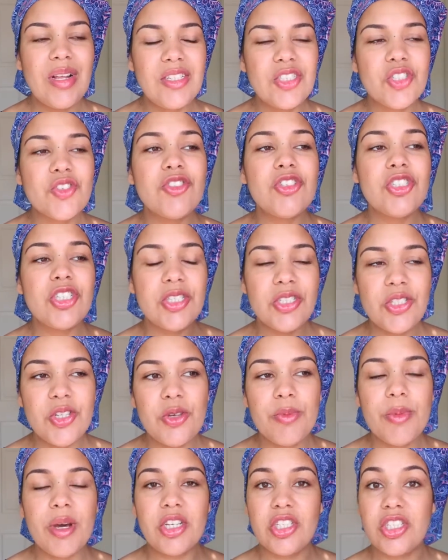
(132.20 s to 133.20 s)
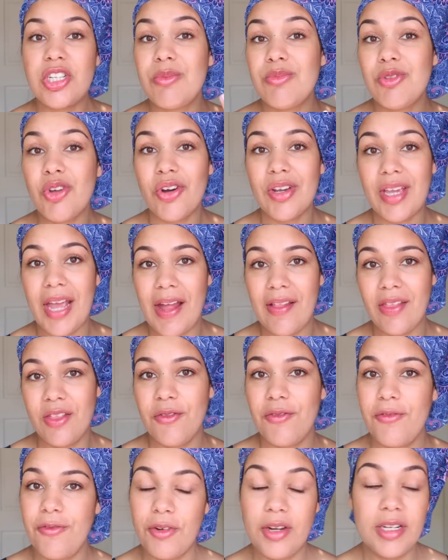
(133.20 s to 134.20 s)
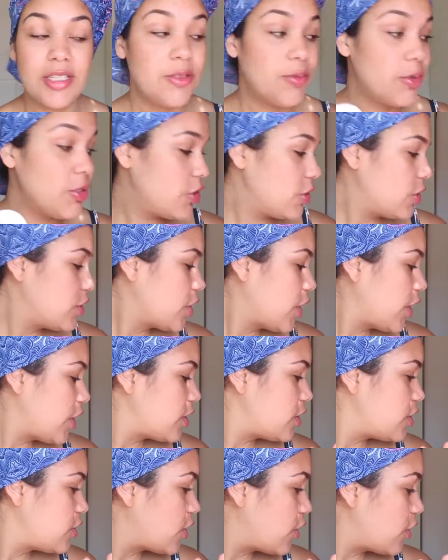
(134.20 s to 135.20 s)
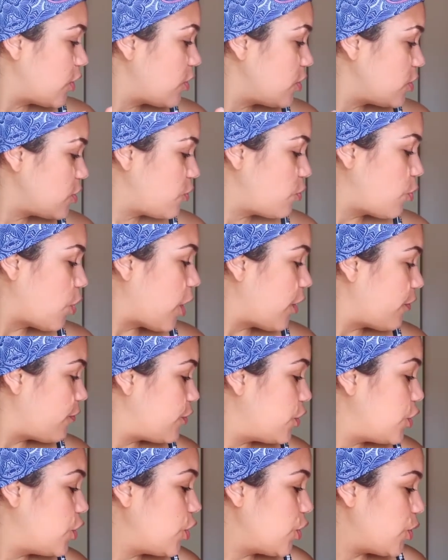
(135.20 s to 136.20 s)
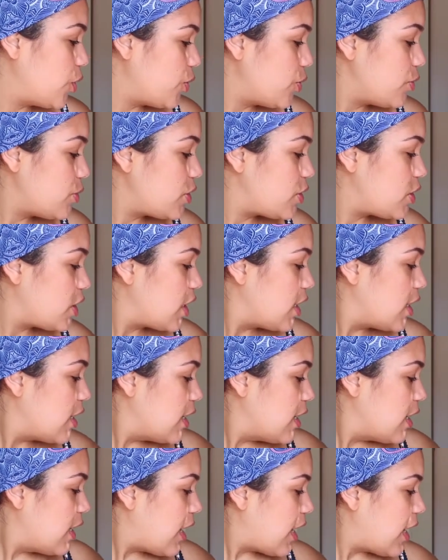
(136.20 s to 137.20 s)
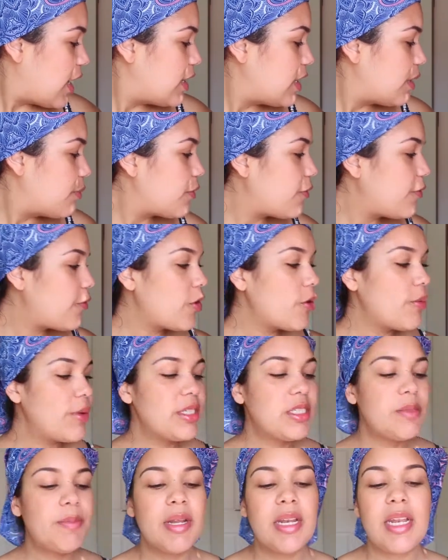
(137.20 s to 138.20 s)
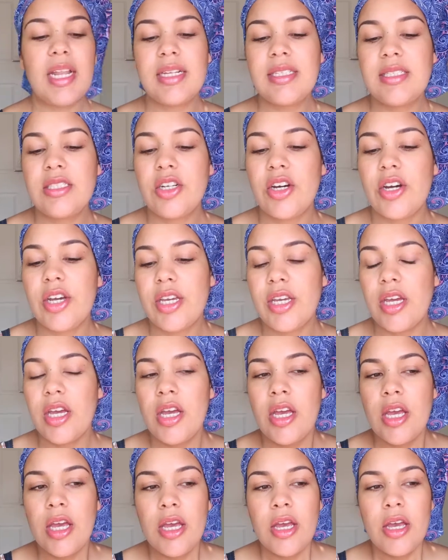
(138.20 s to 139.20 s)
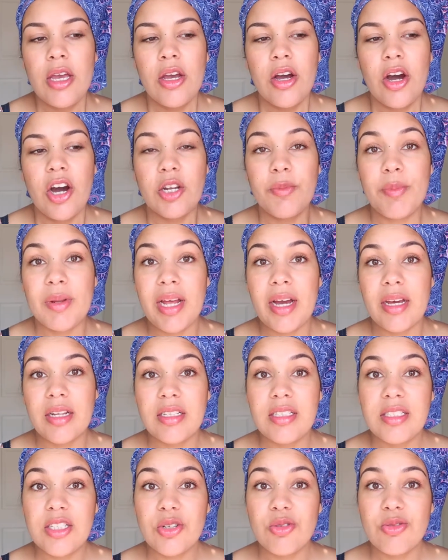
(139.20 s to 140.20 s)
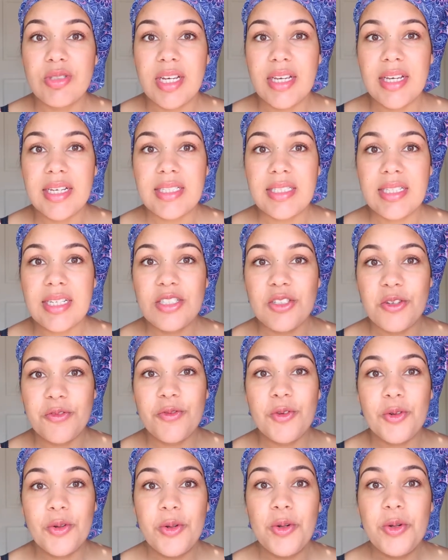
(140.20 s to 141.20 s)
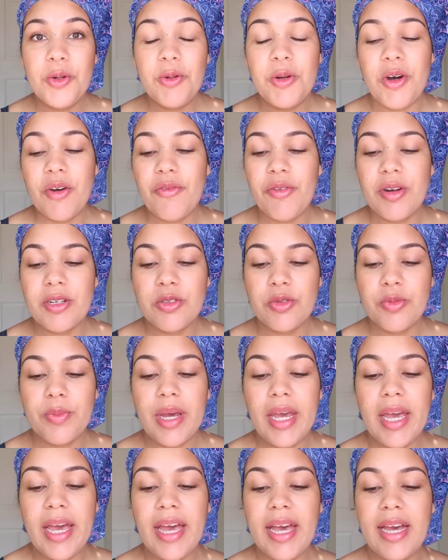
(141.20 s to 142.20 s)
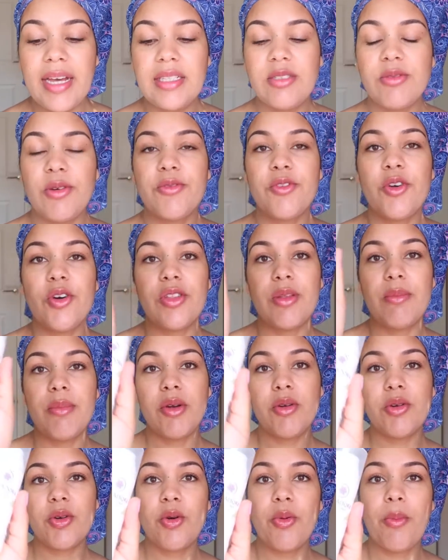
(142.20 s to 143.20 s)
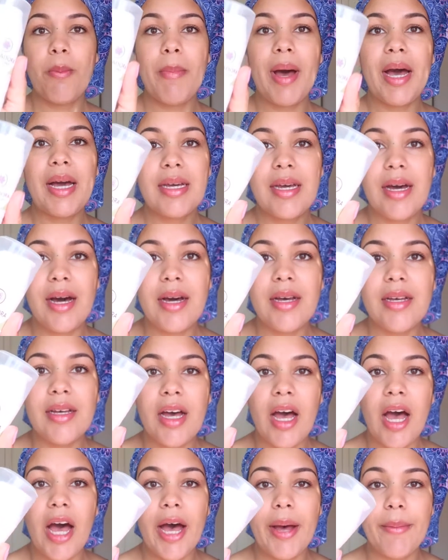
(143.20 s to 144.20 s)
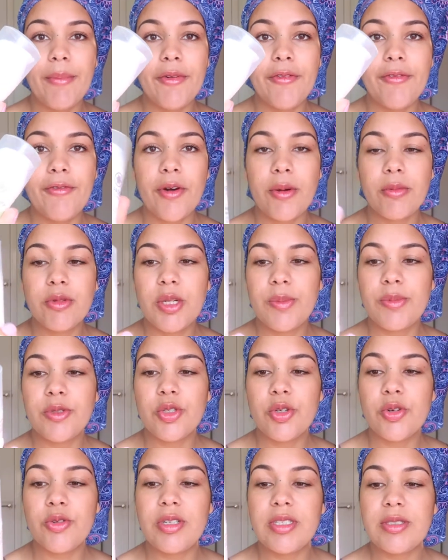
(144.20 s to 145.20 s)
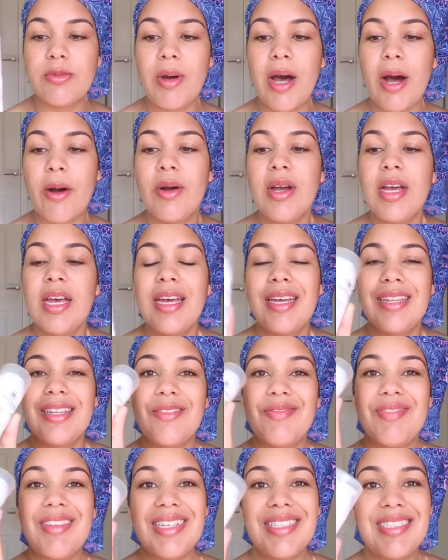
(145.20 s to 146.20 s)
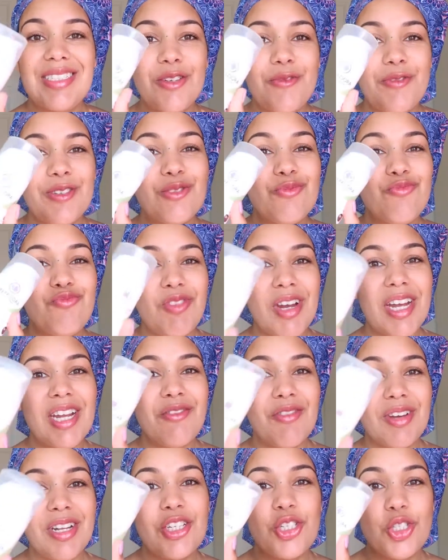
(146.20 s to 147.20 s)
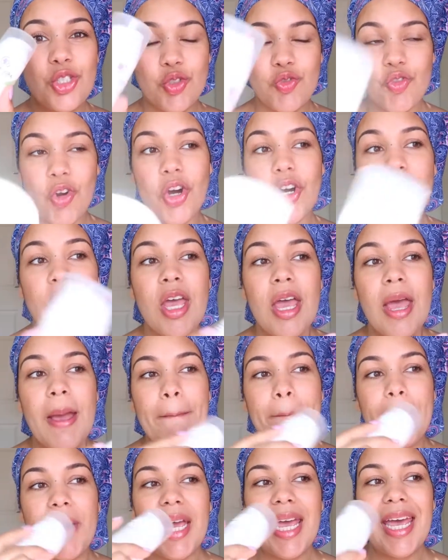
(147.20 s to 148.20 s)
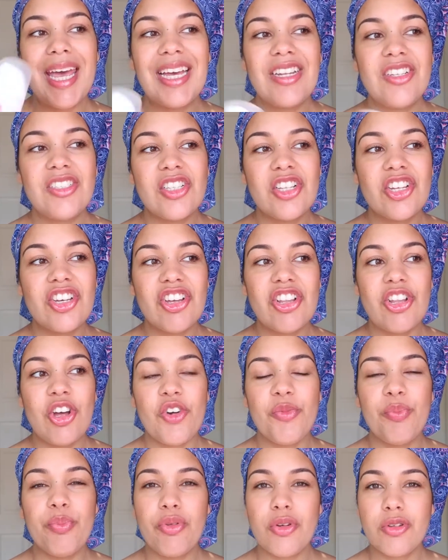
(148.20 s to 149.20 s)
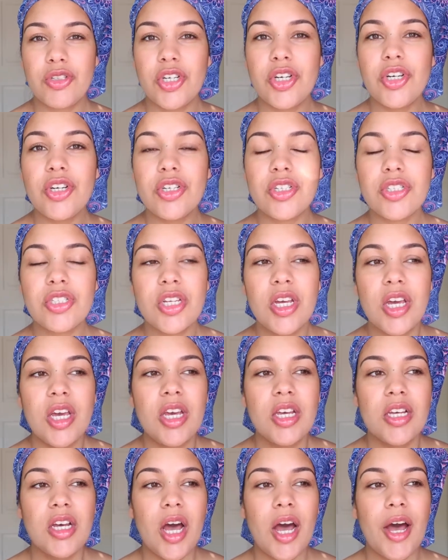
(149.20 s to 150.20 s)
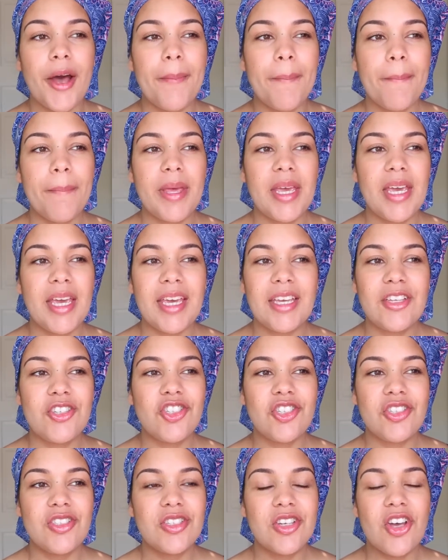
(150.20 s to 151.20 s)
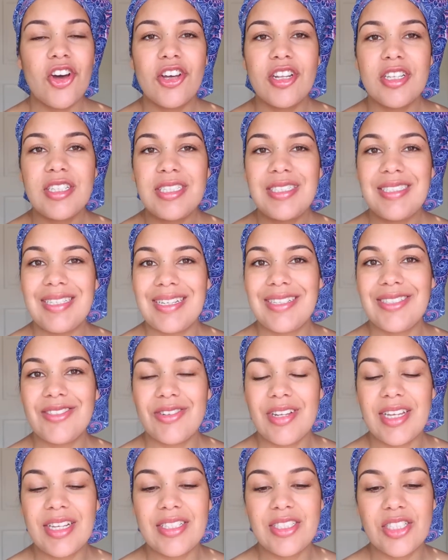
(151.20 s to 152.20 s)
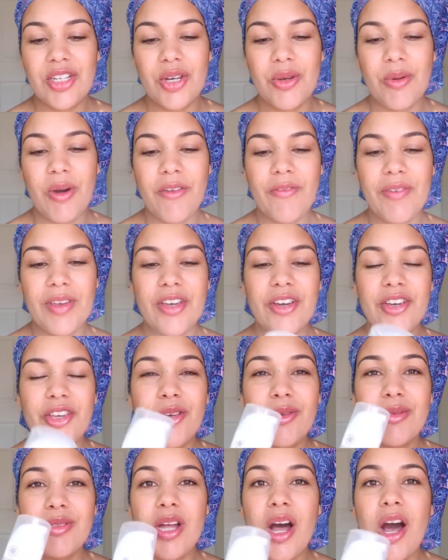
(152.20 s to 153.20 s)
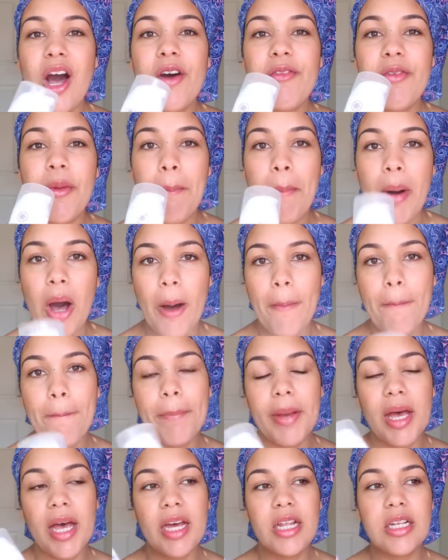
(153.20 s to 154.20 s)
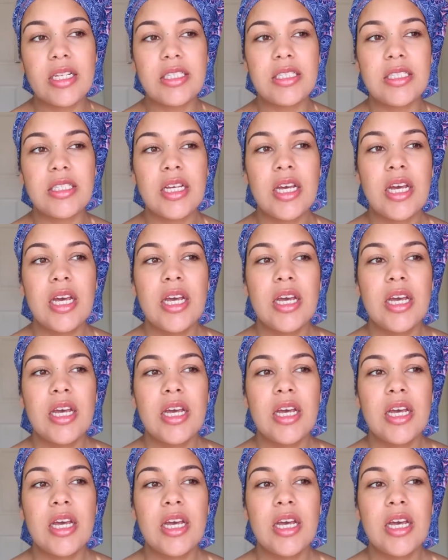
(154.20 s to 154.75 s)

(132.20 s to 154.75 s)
scrunching too much and I'm not getting the frizz which is good so those are what I've used and then before I went to bed last night I'd been out in the sun all day yesterday, so I thought, oh, I frazzled my hair, so I've got the Miracle Maca um, from Trepadora as well. Now, this stuff is really, really strong. My hair doesn't like a lot of product. Um, it just kind of sits on it, so I think I used half a pump and,